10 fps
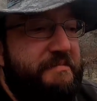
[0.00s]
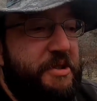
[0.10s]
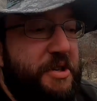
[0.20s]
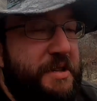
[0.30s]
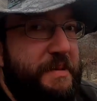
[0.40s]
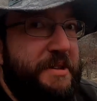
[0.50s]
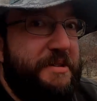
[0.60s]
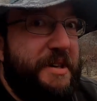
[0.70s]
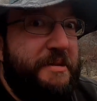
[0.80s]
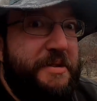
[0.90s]
cooking
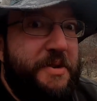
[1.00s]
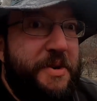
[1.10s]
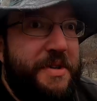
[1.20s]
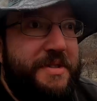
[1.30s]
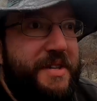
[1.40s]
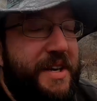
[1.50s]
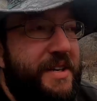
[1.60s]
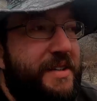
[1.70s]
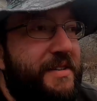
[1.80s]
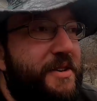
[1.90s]
meals outdoors,
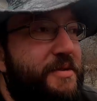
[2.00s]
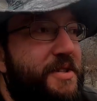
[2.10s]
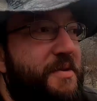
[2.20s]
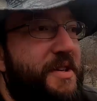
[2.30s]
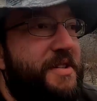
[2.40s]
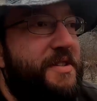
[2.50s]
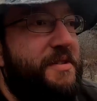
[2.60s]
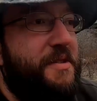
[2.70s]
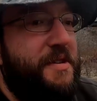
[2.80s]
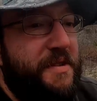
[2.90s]
getting used to it,
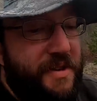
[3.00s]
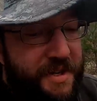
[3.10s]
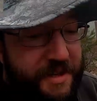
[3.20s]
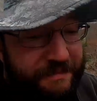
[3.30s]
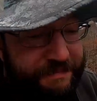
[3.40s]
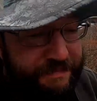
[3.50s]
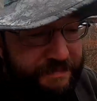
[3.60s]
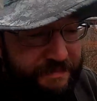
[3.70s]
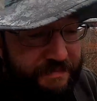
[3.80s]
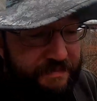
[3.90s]
just learning the
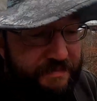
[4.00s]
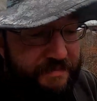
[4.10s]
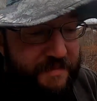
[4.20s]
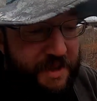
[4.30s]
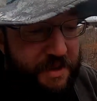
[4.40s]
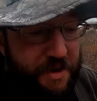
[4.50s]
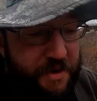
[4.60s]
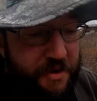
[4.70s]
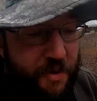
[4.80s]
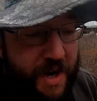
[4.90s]

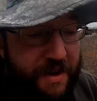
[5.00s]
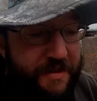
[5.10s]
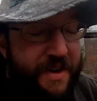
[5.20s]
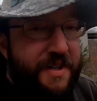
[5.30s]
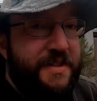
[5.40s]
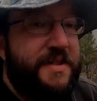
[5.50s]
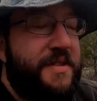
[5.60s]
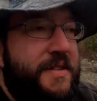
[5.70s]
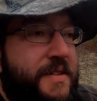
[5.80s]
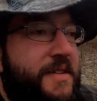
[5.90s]
way of things,